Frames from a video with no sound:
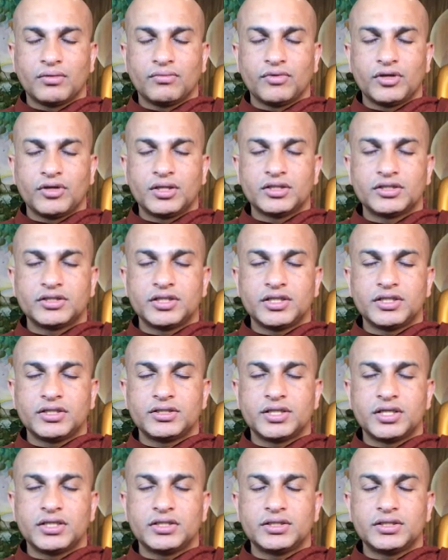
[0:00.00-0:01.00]
when the
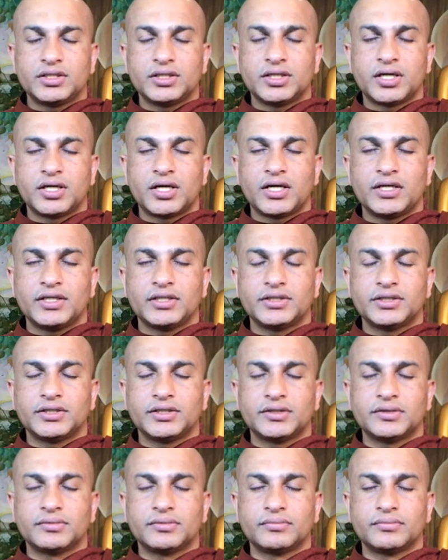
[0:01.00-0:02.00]
sensation arise,